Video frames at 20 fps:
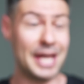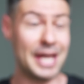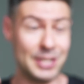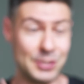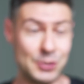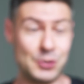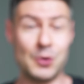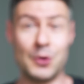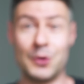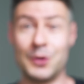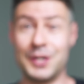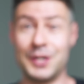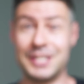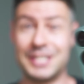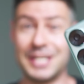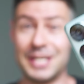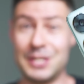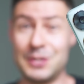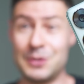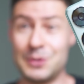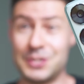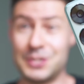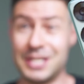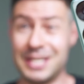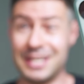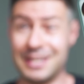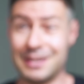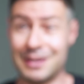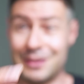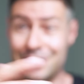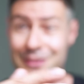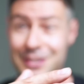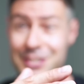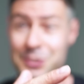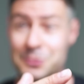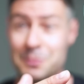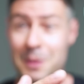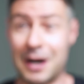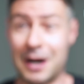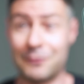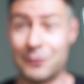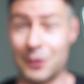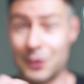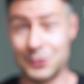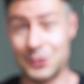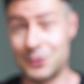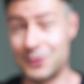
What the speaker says: enjoyed using this smartphone